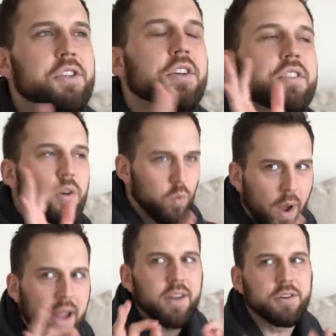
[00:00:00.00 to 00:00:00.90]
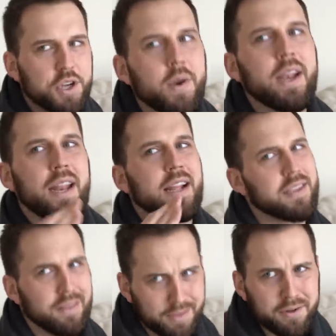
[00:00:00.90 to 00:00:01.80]
It's just the way you're doing it. It's
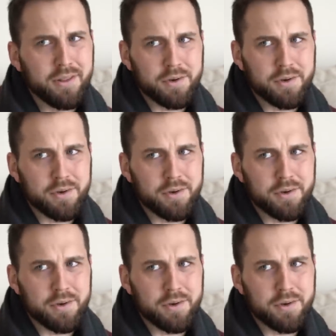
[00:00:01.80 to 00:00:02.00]
a little